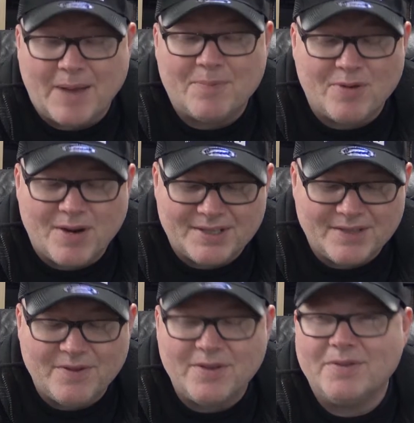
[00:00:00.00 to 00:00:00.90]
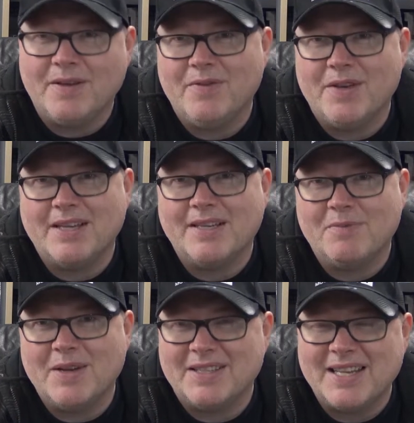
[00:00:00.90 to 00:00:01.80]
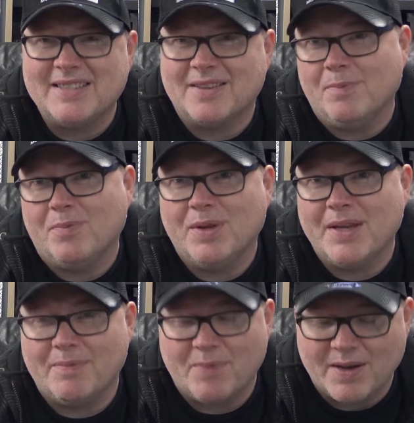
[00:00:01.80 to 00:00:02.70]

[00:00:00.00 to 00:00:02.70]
price if you get it where it's there to complete